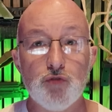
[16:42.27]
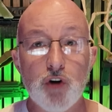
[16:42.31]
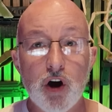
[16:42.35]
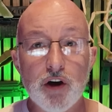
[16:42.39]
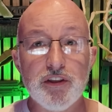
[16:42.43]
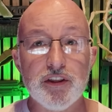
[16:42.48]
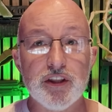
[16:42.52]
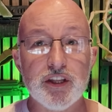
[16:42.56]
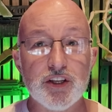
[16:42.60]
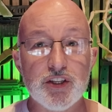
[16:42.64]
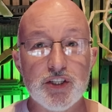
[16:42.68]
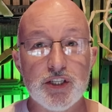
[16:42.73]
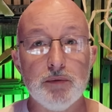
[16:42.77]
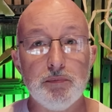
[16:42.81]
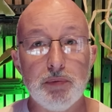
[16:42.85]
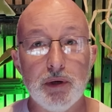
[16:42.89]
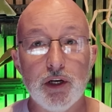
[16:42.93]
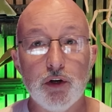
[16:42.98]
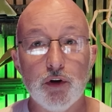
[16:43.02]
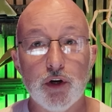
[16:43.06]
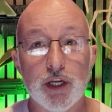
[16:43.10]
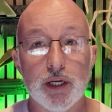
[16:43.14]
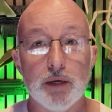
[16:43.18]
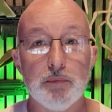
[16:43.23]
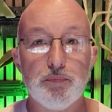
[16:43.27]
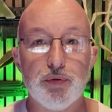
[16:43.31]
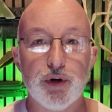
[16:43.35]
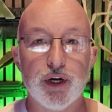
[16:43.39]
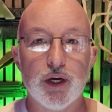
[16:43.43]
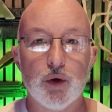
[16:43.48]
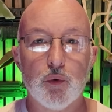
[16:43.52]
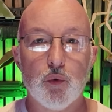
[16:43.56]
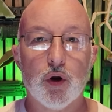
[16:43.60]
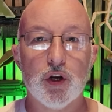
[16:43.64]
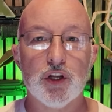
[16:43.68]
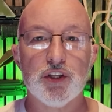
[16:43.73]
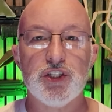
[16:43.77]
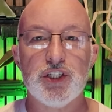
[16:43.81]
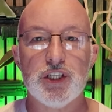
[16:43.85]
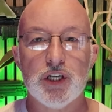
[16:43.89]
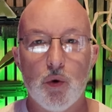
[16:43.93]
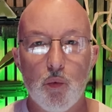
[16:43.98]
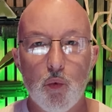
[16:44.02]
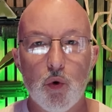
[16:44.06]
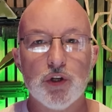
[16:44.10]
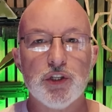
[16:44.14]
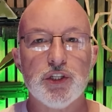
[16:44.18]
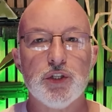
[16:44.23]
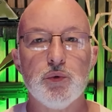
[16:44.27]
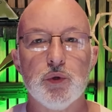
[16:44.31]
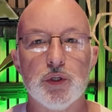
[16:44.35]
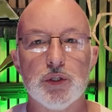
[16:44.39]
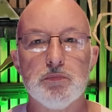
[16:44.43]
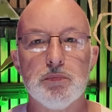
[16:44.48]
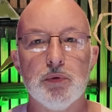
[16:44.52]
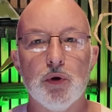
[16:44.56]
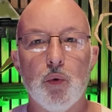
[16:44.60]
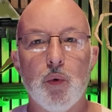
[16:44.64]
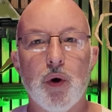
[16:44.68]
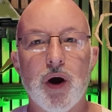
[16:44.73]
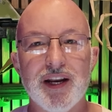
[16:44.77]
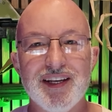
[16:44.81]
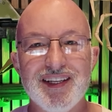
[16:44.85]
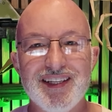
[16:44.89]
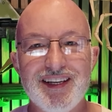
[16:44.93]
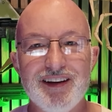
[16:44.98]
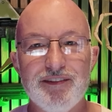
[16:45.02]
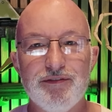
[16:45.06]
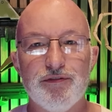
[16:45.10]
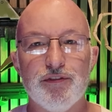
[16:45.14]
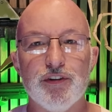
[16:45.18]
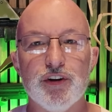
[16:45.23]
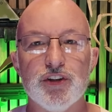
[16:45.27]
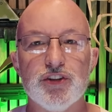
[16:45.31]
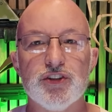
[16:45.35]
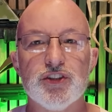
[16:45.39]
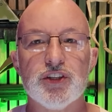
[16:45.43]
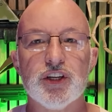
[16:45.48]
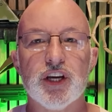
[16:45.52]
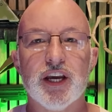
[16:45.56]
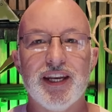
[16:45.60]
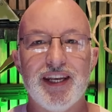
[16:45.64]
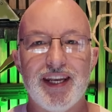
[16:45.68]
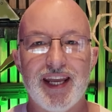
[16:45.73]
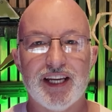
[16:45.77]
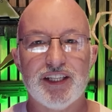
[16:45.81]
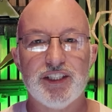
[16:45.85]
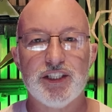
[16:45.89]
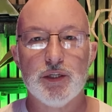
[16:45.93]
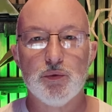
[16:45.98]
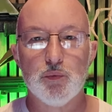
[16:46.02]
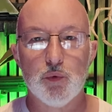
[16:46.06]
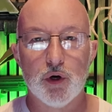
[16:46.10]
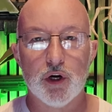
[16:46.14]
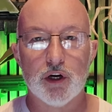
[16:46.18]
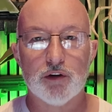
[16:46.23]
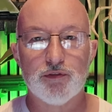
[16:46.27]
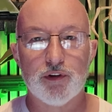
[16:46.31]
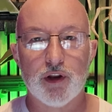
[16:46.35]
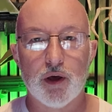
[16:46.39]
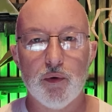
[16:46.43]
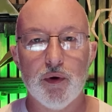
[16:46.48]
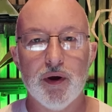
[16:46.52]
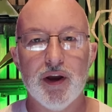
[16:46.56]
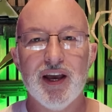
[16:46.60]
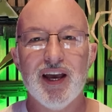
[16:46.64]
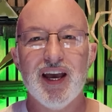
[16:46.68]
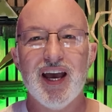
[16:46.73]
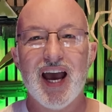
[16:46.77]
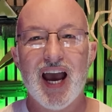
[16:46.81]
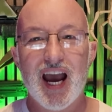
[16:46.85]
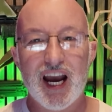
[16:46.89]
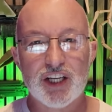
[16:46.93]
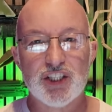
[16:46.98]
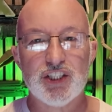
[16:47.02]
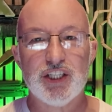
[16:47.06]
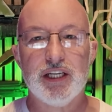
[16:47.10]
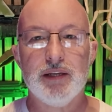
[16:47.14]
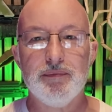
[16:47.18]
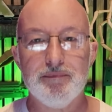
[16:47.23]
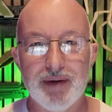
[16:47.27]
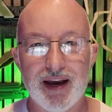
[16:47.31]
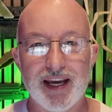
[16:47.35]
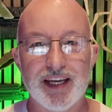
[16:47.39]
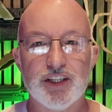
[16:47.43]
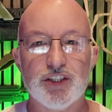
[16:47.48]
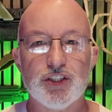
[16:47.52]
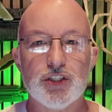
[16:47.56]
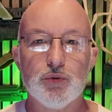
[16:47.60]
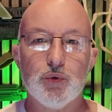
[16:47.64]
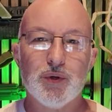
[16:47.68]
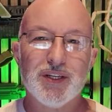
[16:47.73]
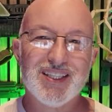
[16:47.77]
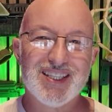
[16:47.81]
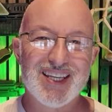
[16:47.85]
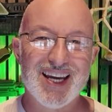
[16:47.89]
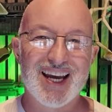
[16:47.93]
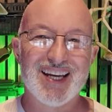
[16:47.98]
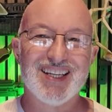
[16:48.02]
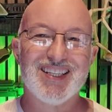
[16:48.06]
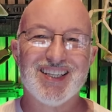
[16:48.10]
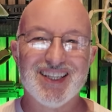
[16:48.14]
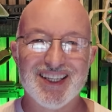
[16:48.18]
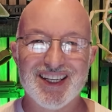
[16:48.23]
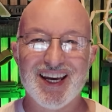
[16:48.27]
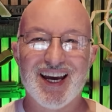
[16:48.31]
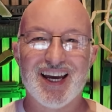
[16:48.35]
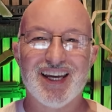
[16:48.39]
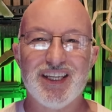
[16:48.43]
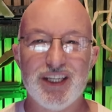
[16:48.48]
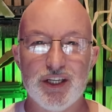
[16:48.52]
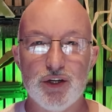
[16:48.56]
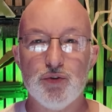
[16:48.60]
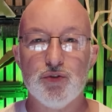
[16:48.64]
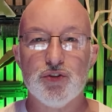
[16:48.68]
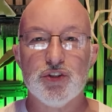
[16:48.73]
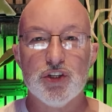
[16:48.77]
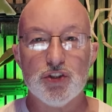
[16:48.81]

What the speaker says: Rather than simply looking at print quality, I wanted to explore what a different connected workflow actually makes to a day-to-day use.